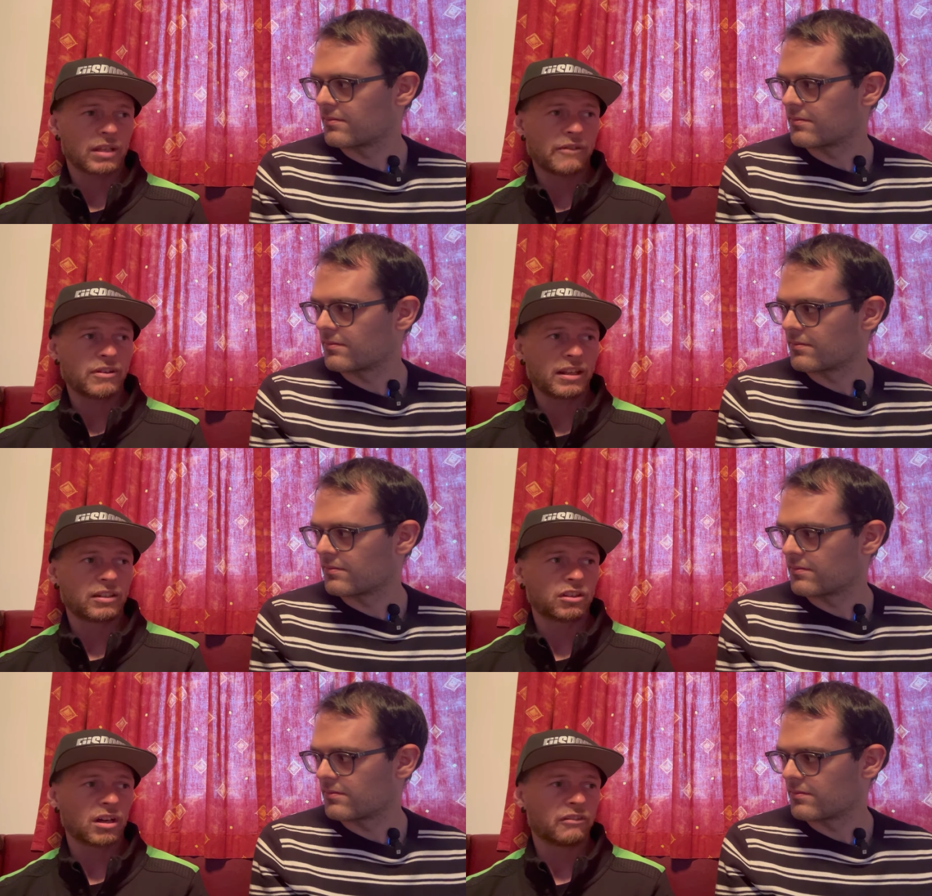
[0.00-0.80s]

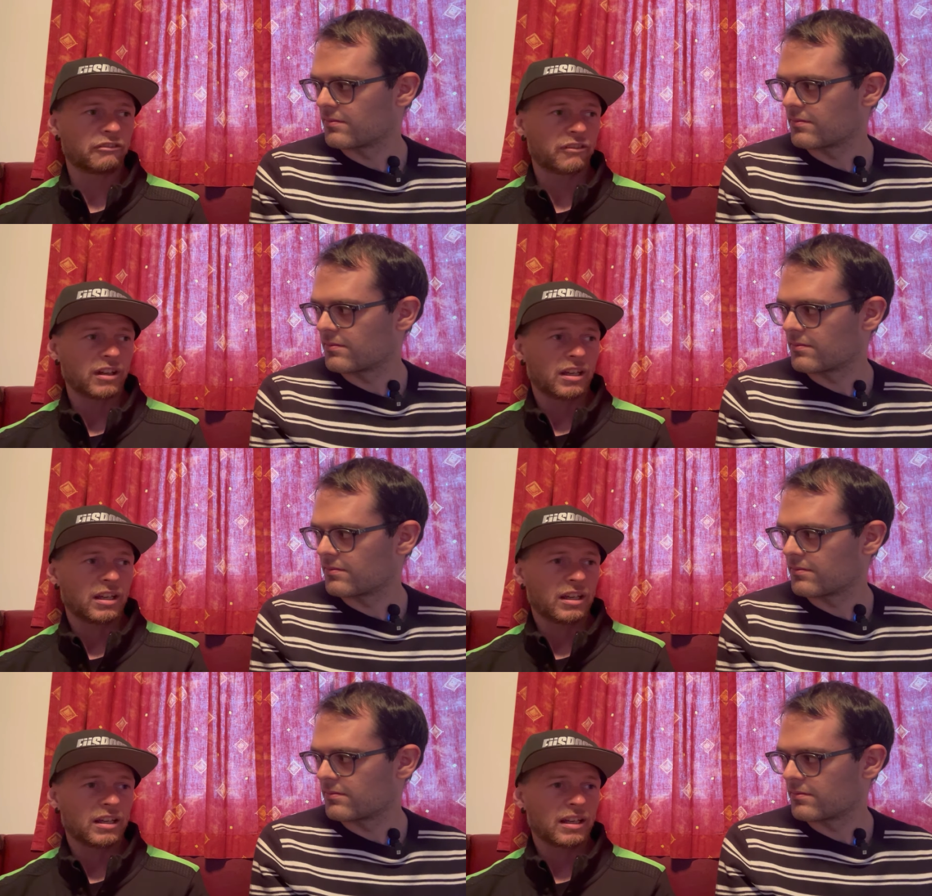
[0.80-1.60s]
Speaker 1: everything sort of,
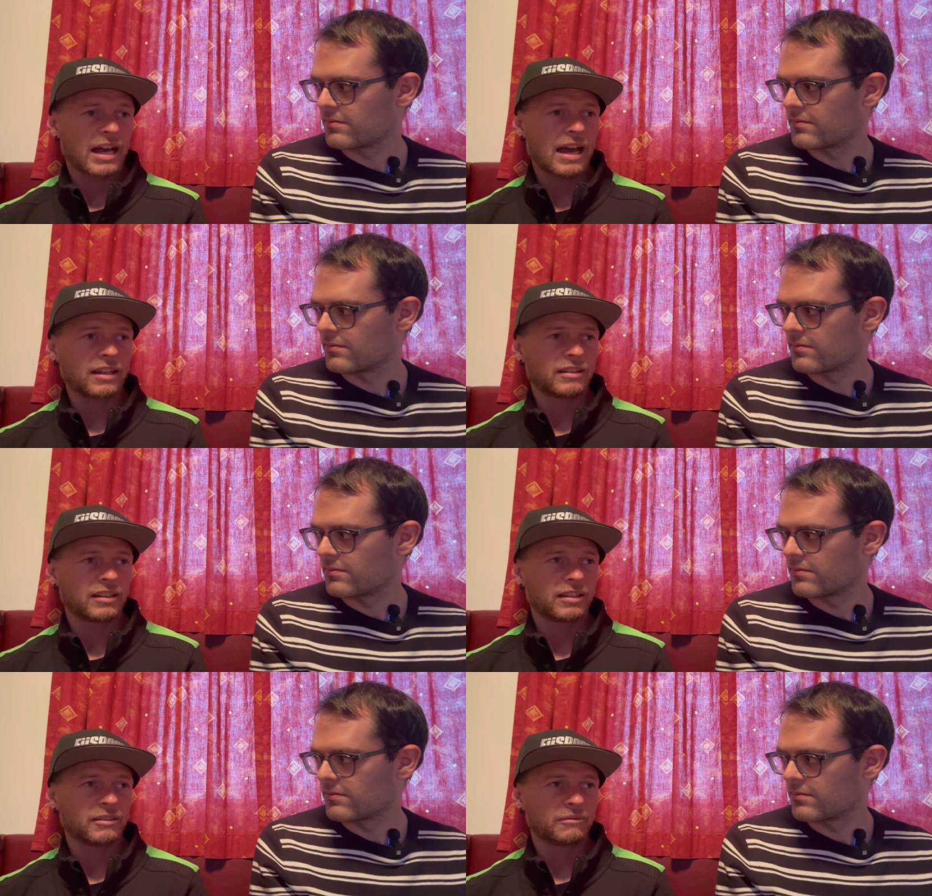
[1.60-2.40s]
I had
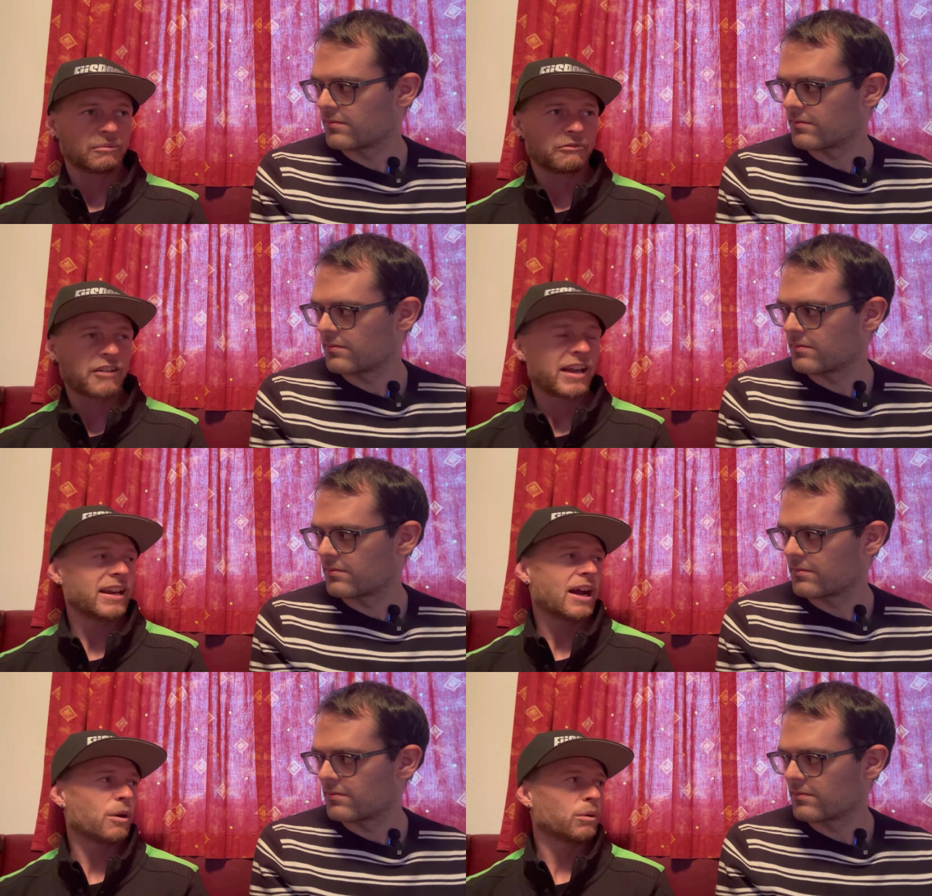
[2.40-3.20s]
to
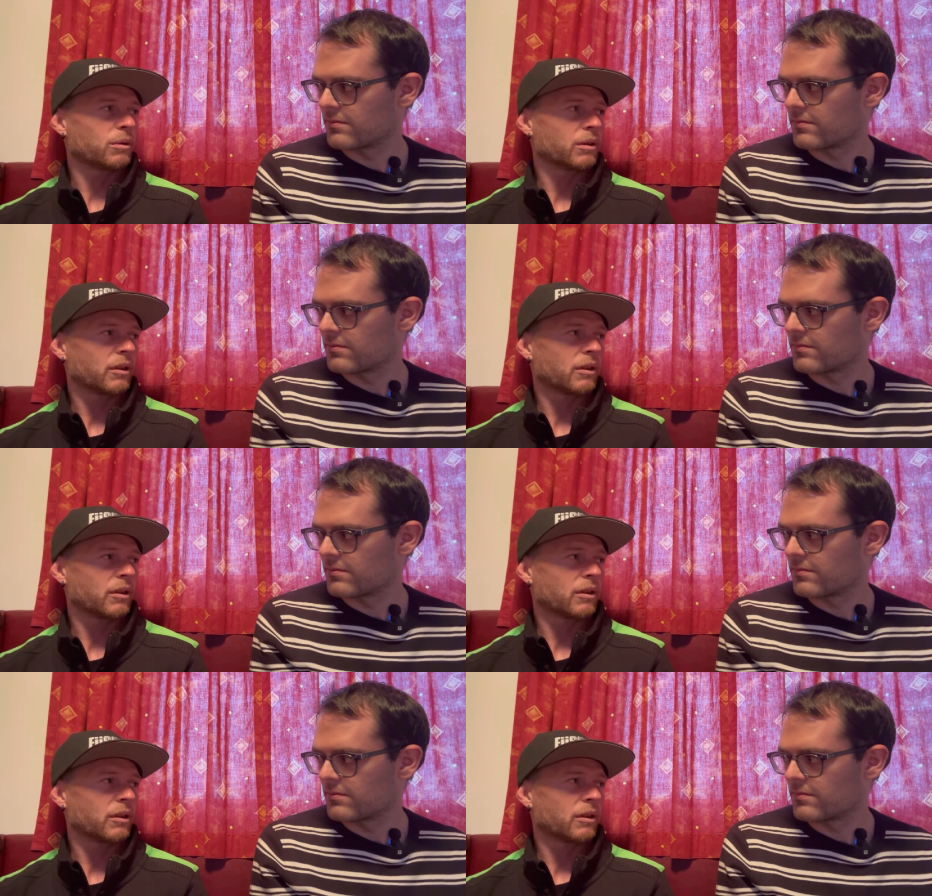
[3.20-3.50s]
find out,